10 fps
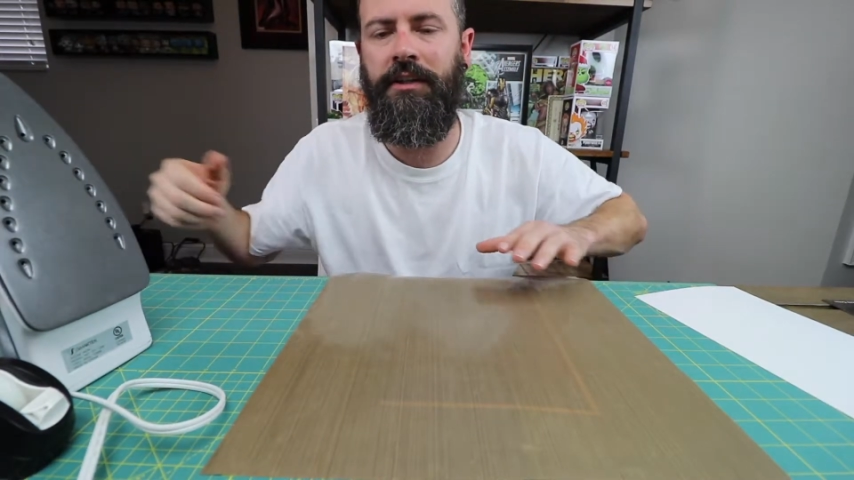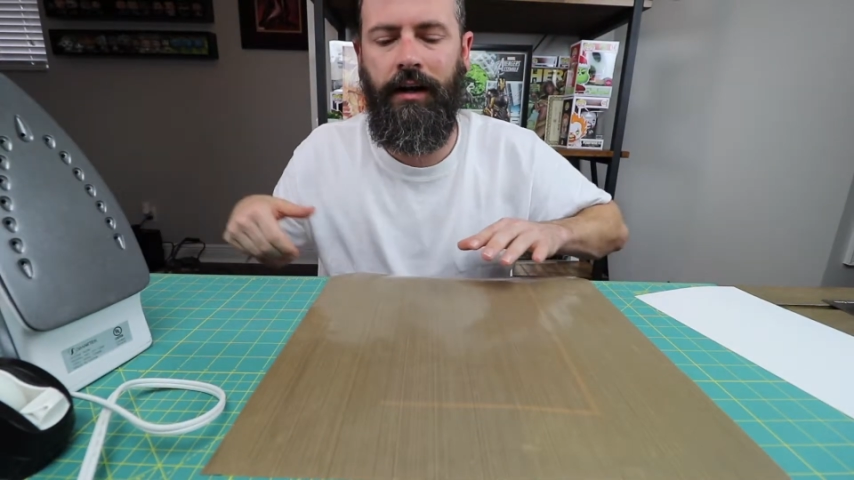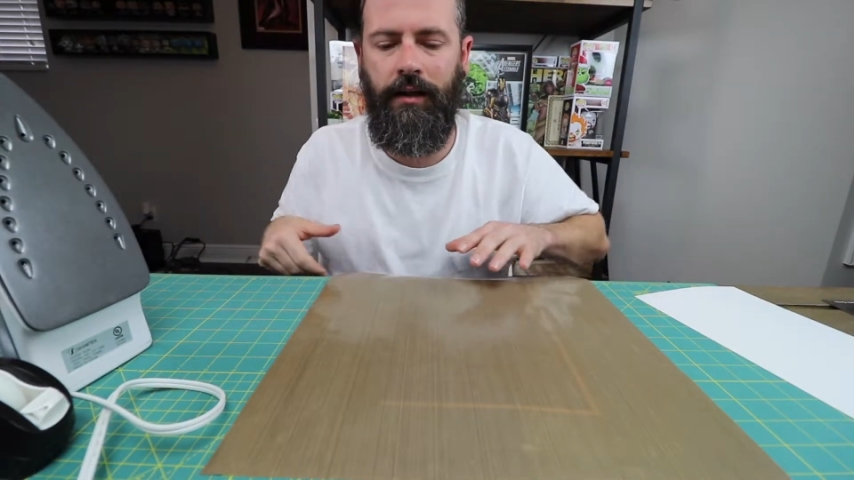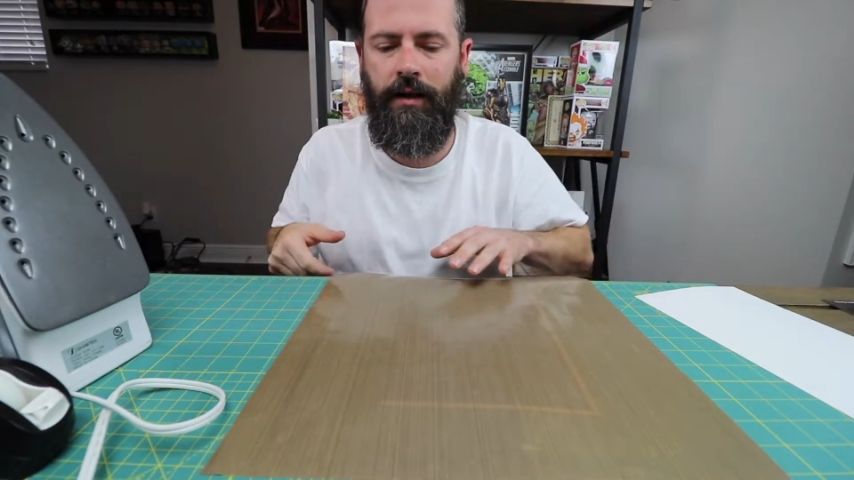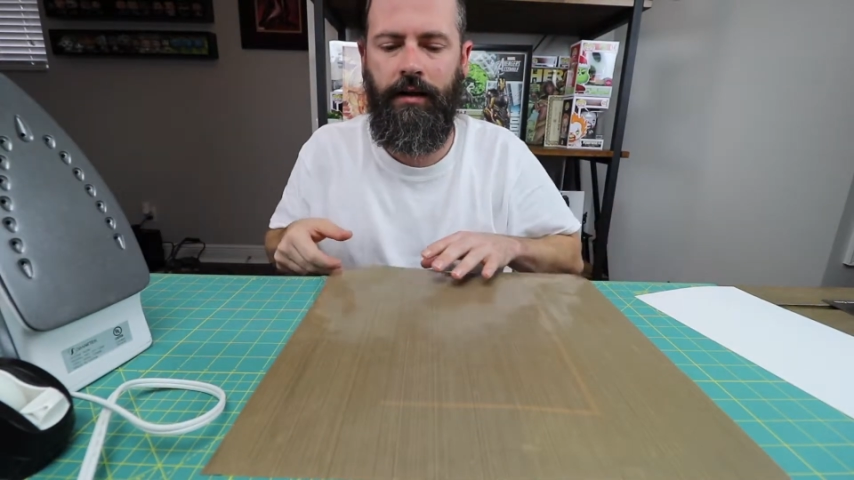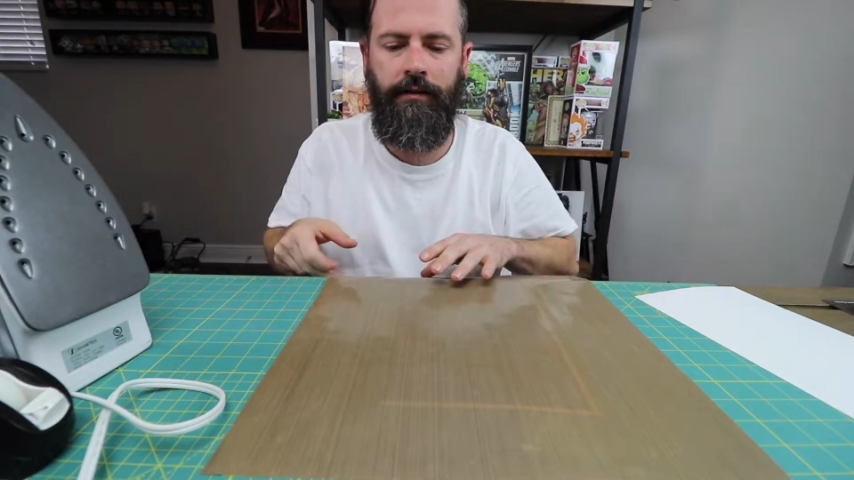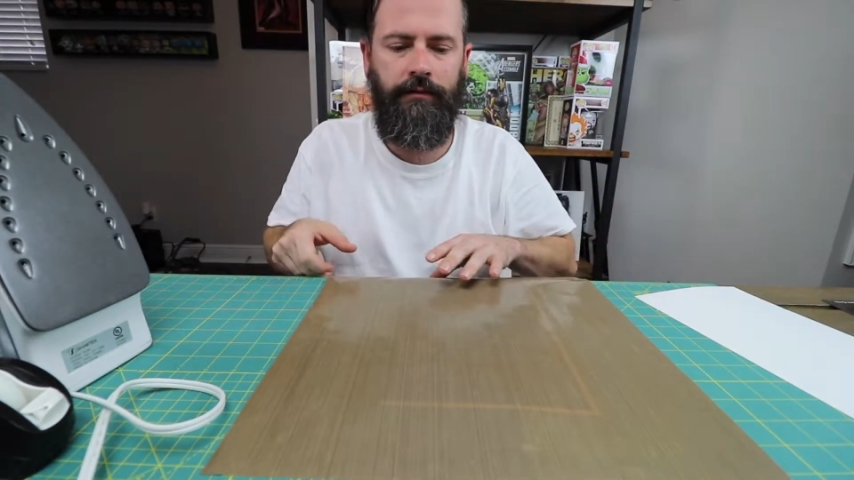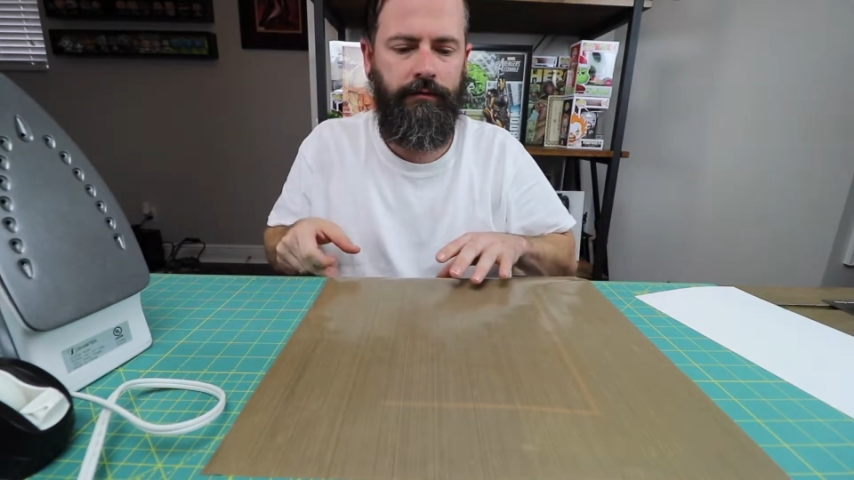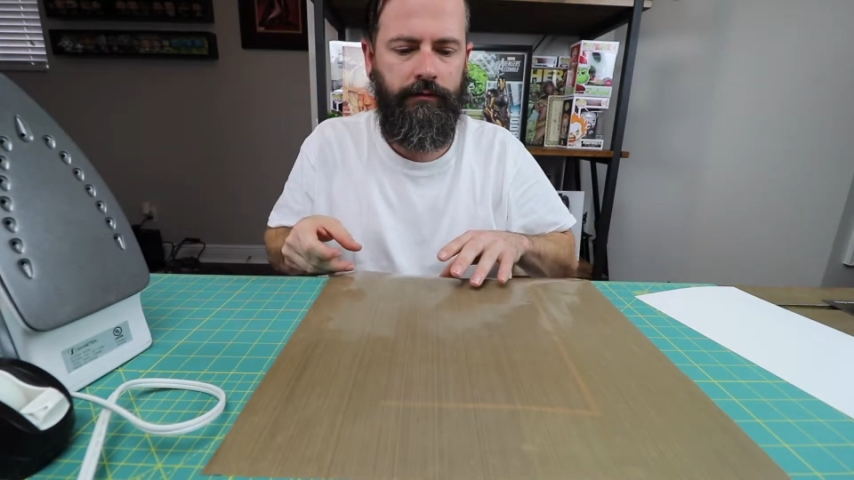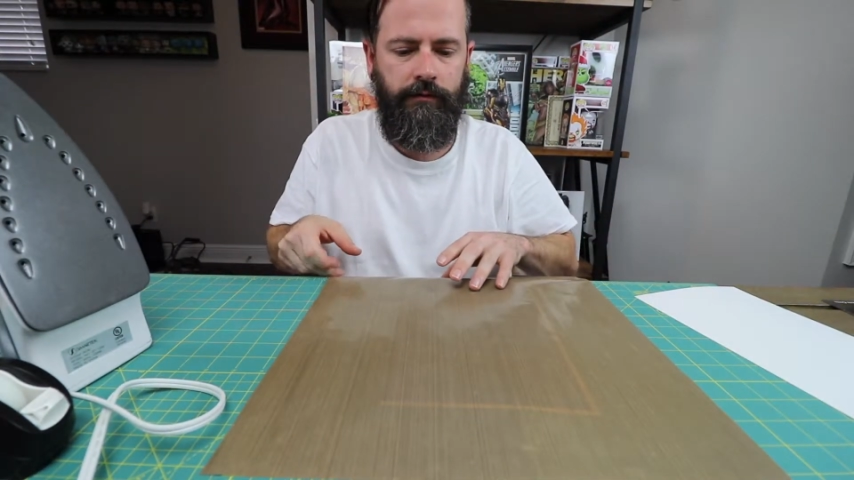not a lot
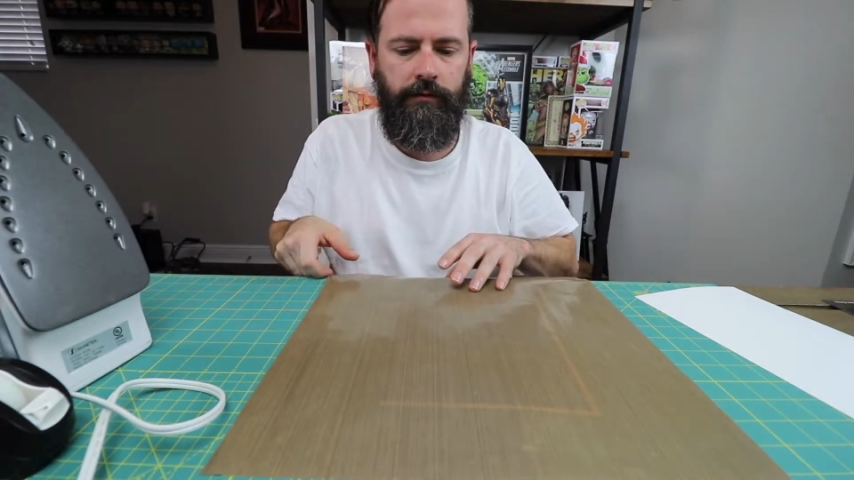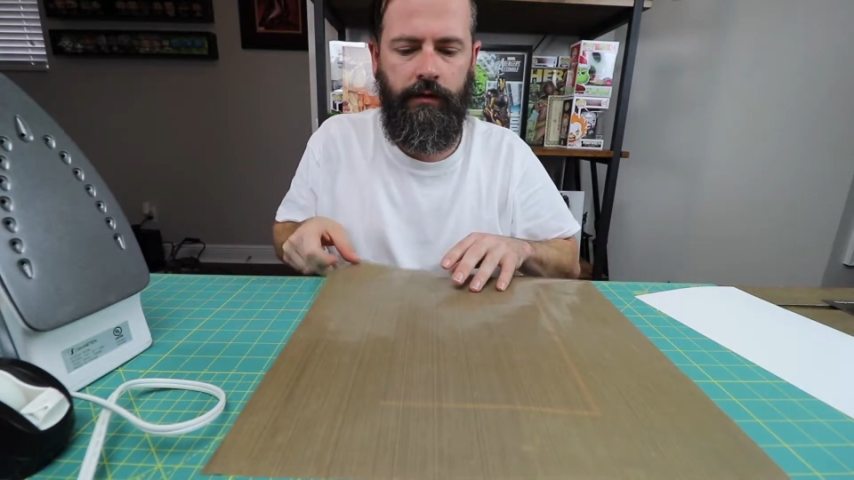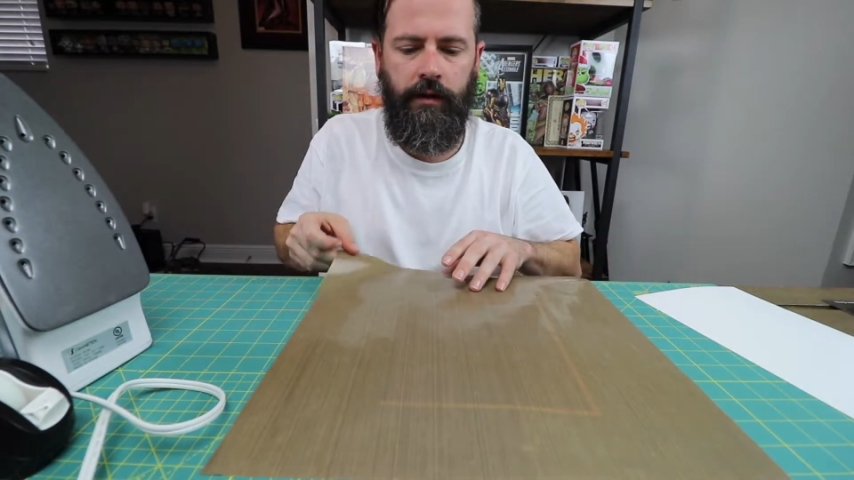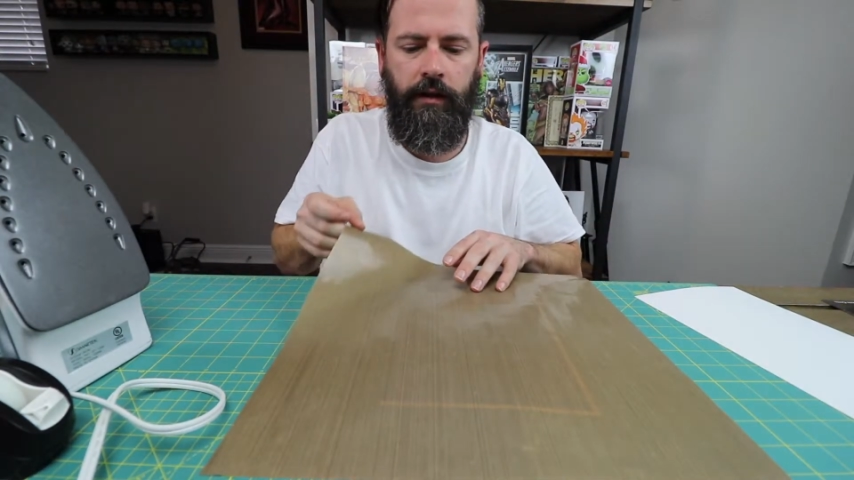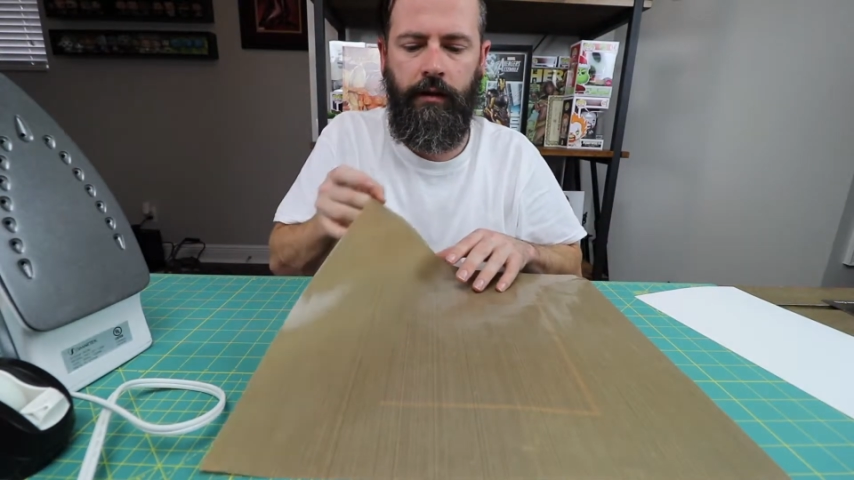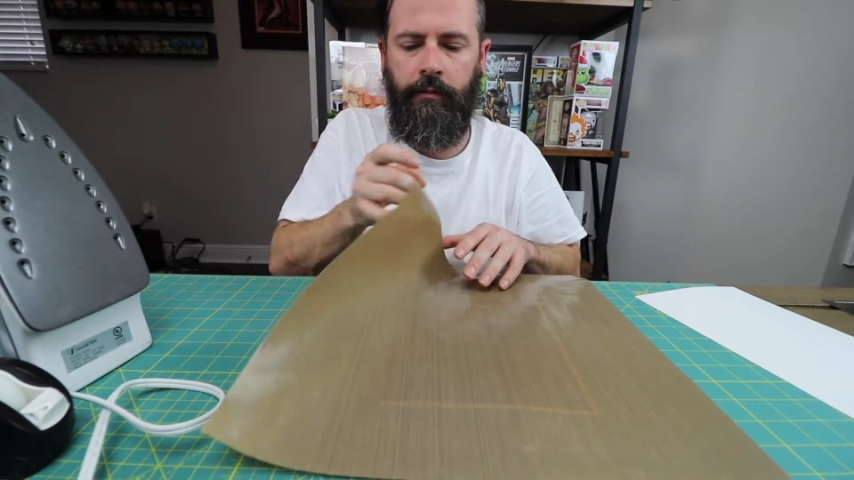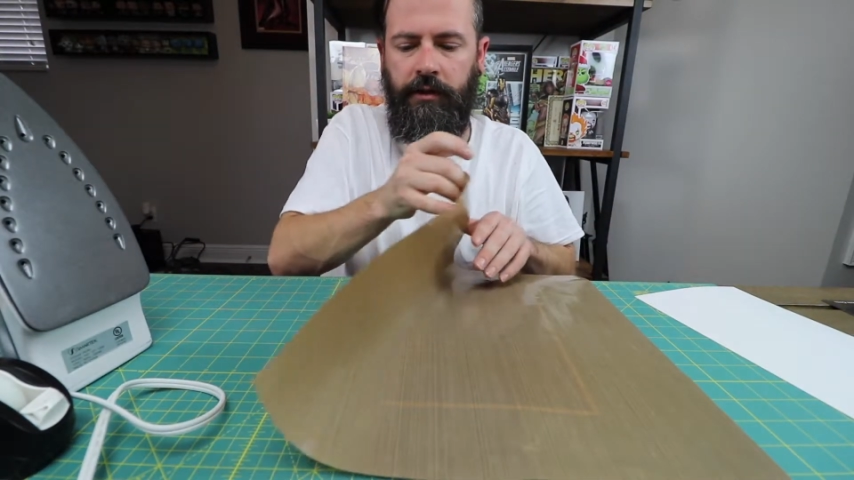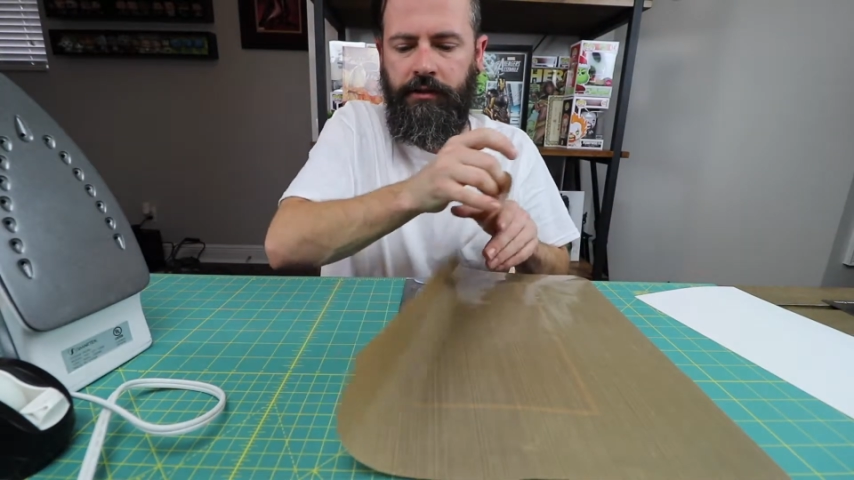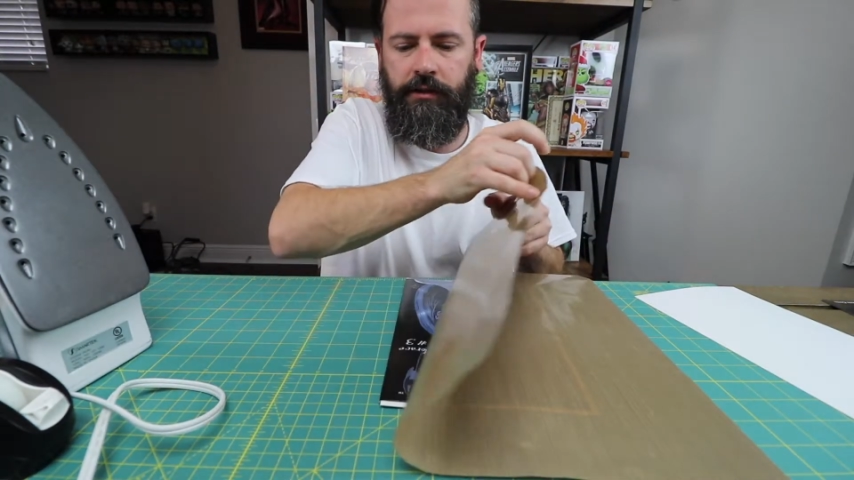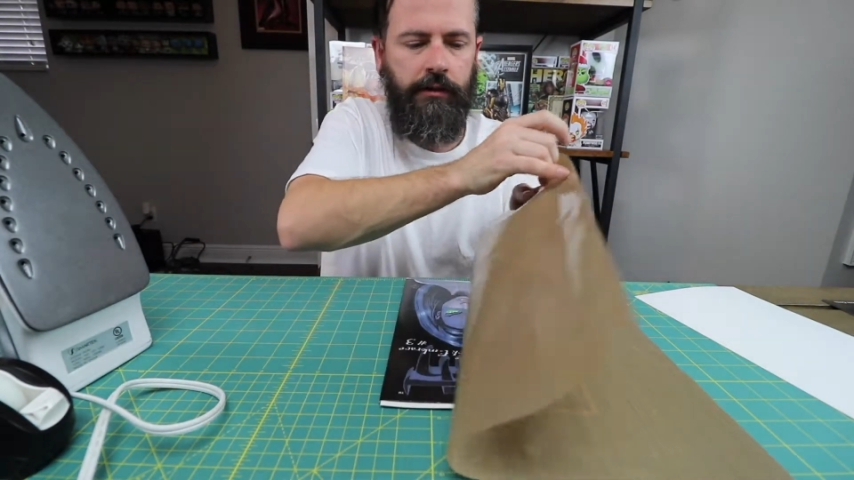of
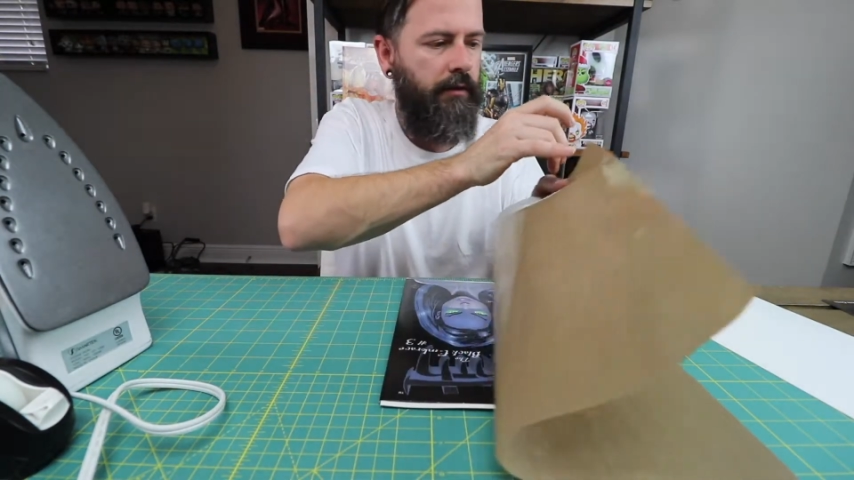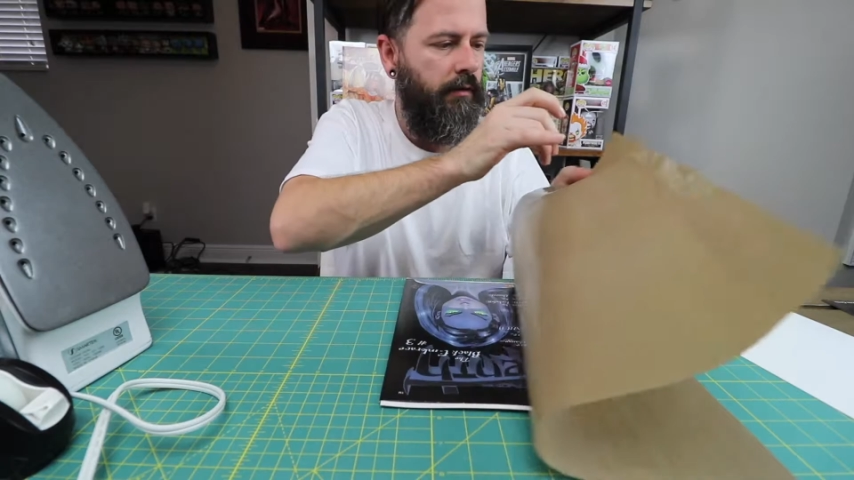pressure.